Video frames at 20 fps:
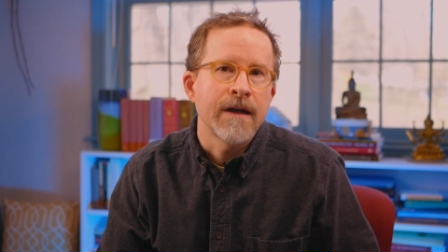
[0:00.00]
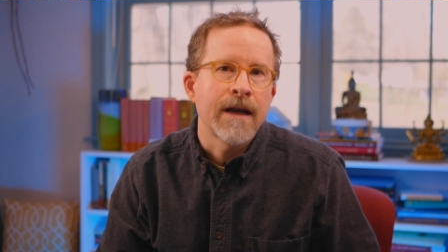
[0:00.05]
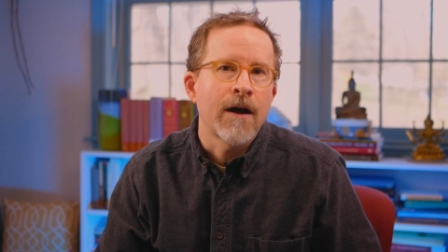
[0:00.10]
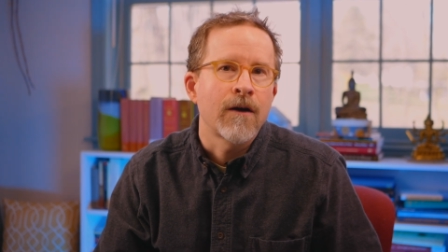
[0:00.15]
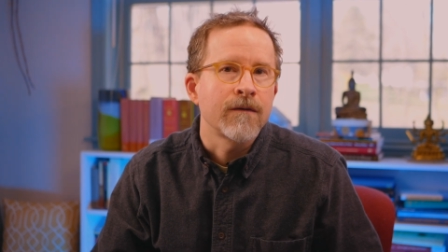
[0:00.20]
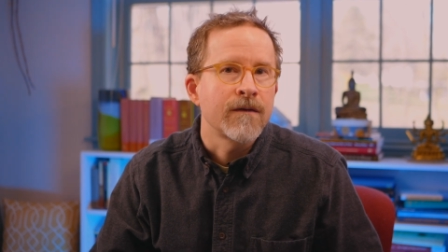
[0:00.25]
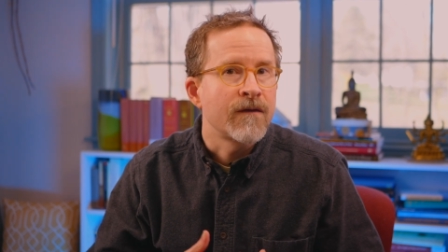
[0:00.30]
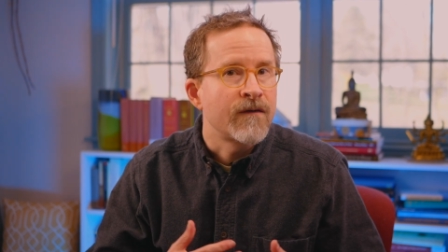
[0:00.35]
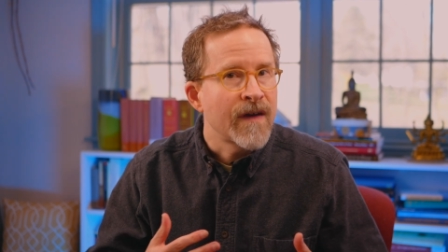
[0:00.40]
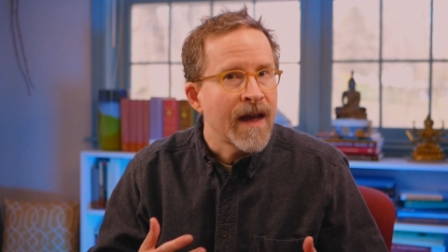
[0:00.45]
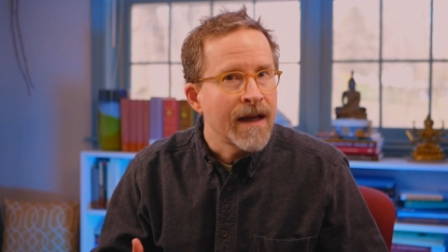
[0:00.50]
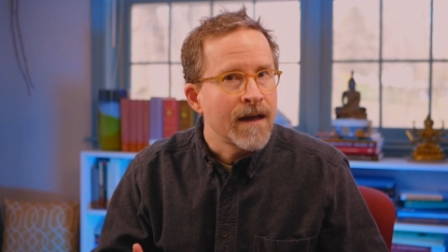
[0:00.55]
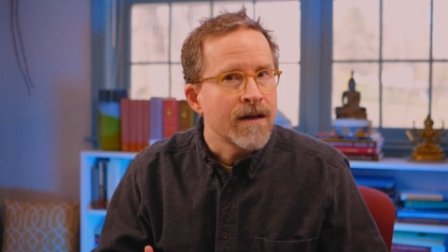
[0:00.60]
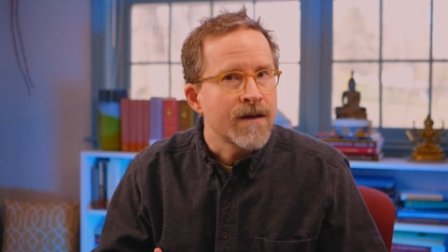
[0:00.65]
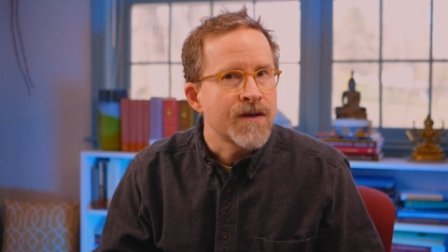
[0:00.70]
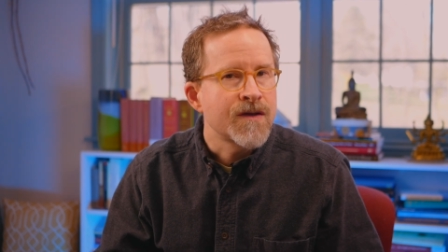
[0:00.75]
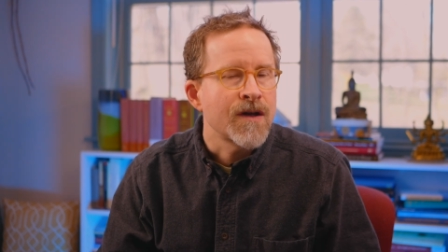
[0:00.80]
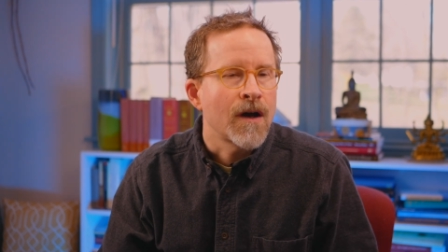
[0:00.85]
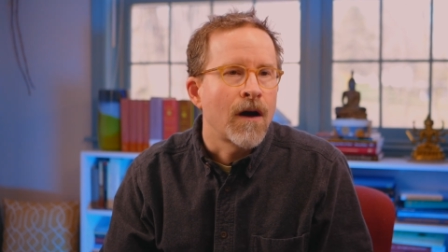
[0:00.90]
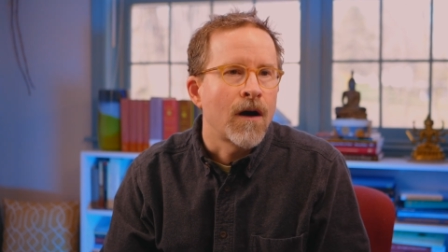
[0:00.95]
Now, the
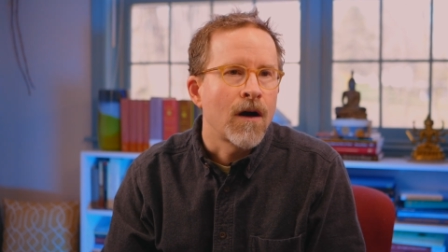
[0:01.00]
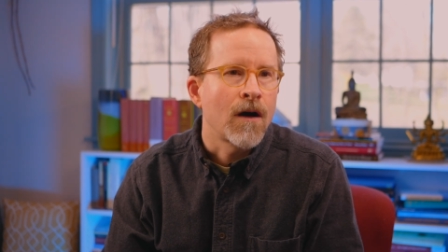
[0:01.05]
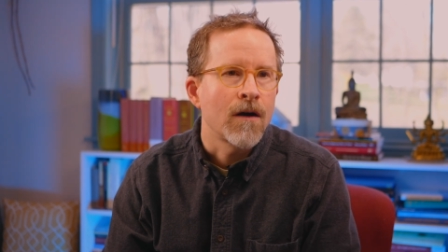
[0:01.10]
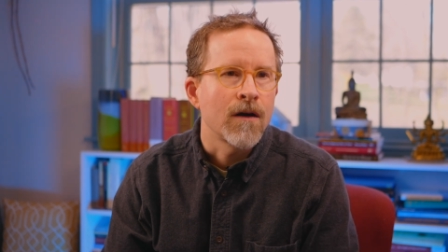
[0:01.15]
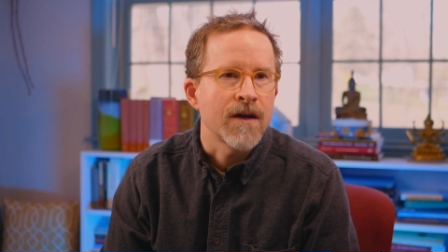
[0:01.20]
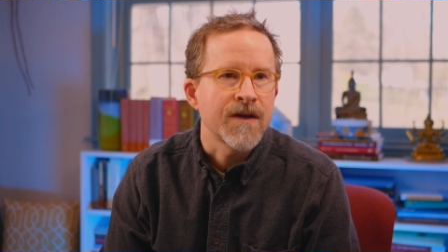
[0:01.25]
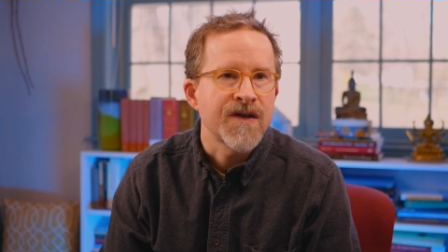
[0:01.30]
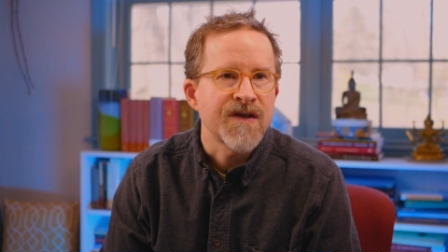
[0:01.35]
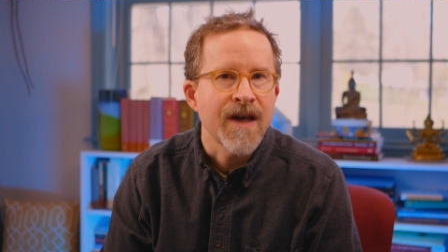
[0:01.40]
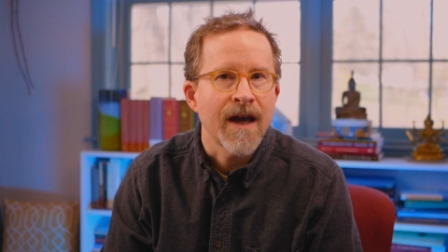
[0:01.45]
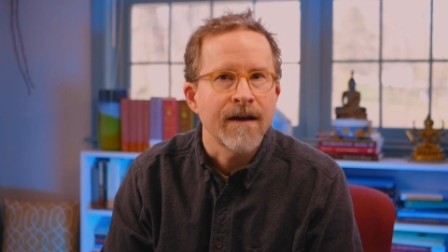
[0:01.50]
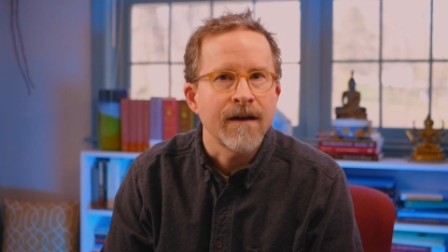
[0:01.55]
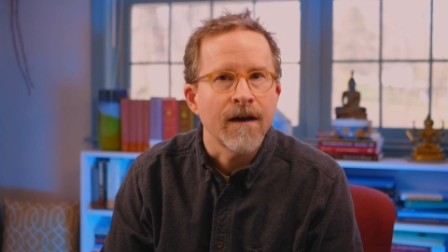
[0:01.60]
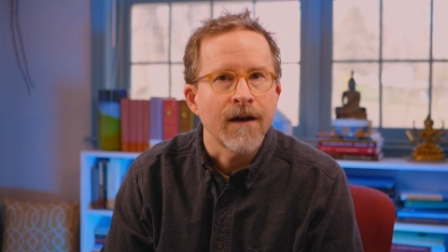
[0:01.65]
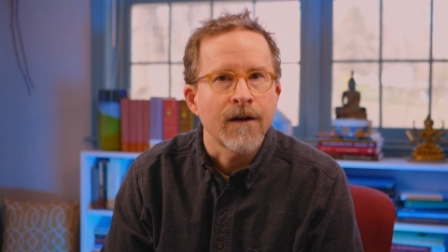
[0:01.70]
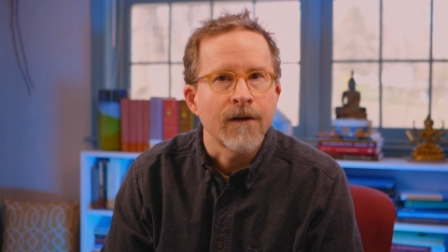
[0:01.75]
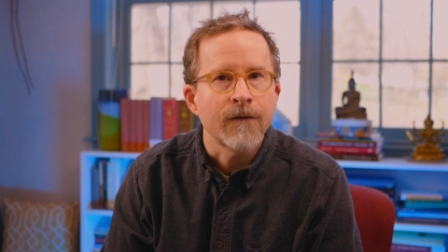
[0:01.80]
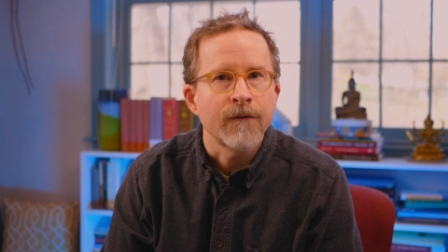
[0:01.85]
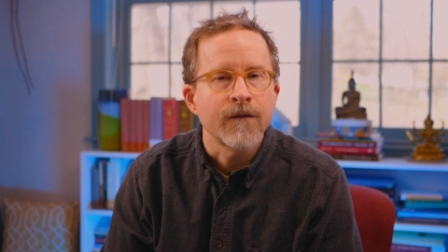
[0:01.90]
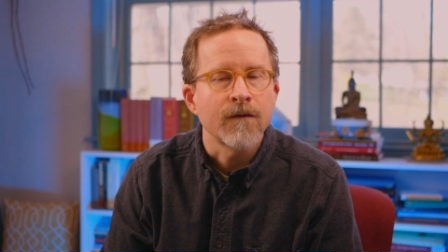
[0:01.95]
Vedas are a set
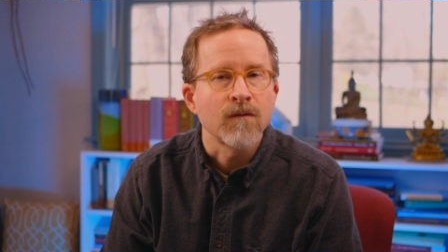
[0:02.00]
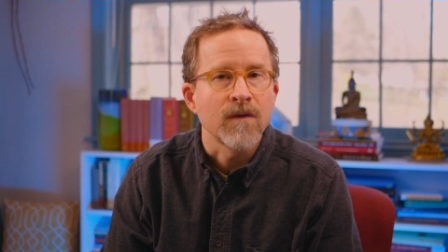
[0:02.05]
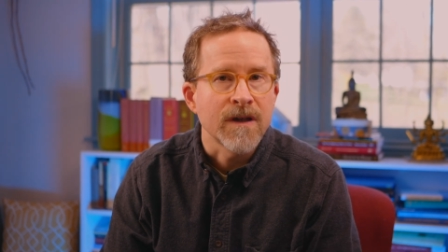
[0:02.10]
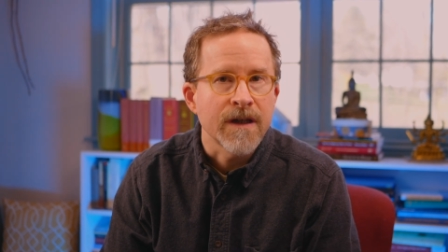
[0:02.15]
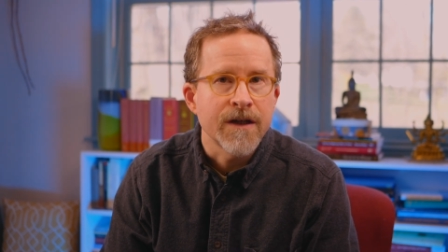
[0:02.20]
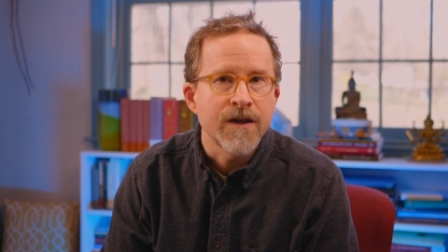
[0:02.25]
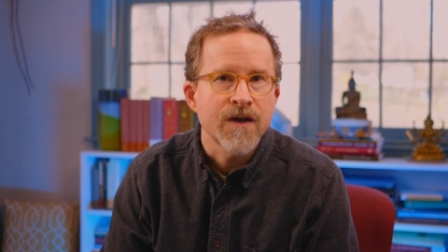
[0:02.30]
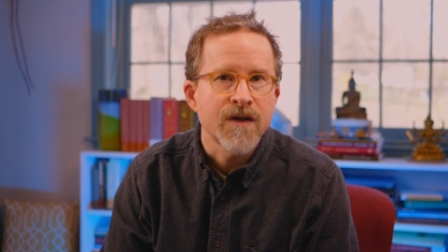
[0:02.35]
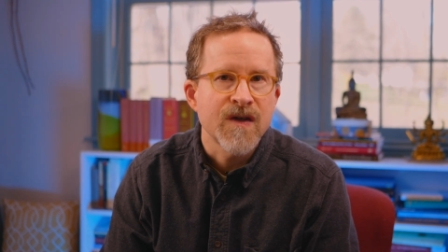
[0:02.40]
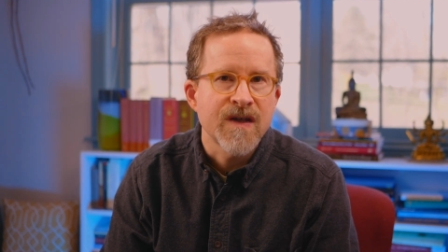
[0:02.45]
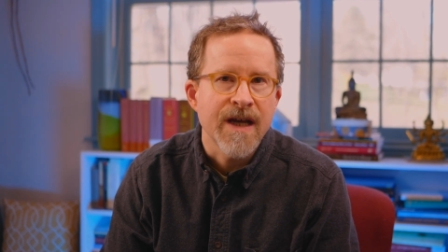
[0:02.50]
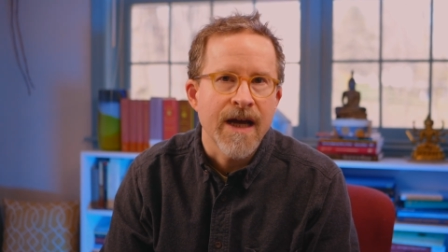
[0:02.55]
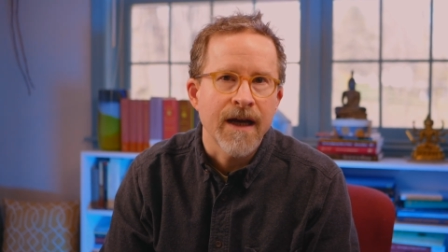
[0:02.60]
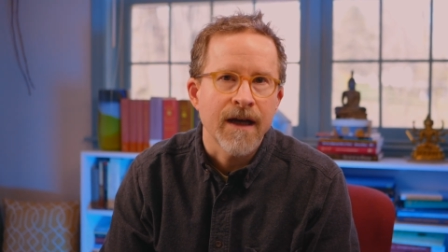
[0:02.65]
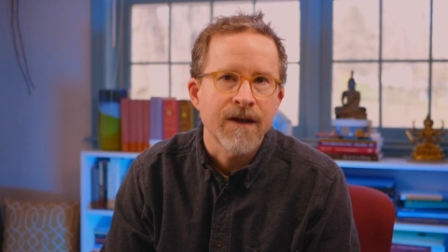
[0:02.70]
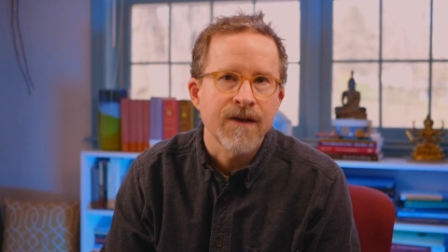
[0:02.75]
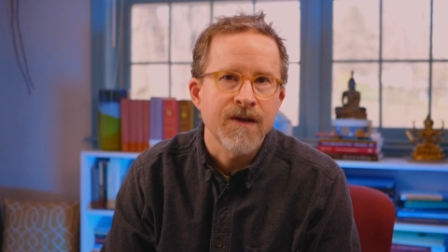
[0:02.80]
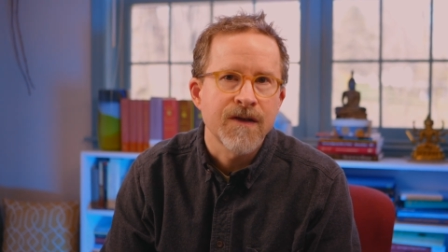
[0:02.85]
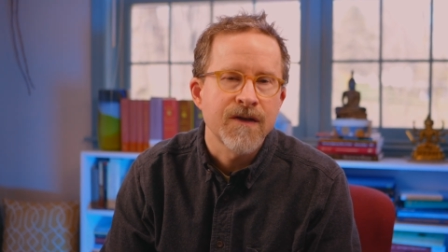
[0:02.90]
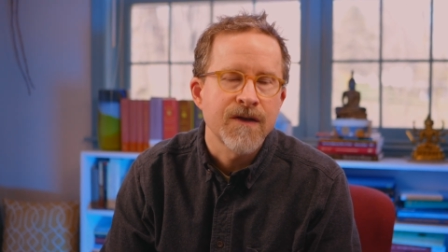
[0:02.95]
of religious
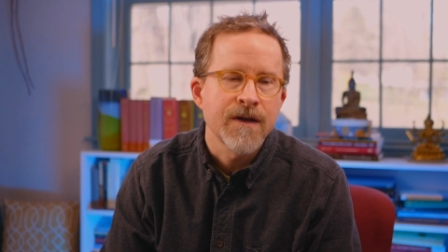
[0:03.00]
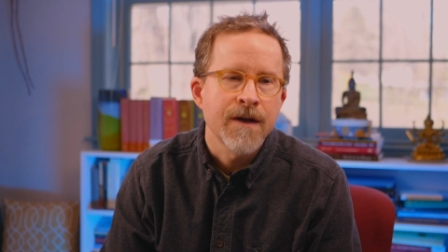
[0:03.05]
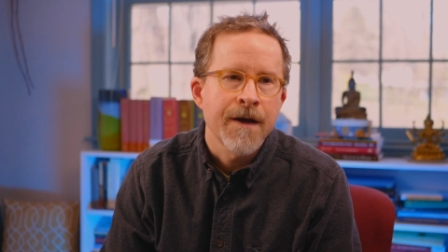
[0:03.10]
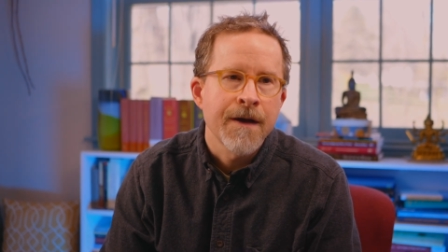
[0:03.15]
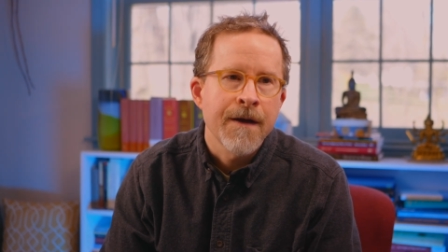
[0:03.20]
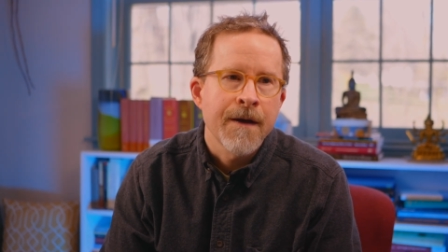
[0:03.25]
texts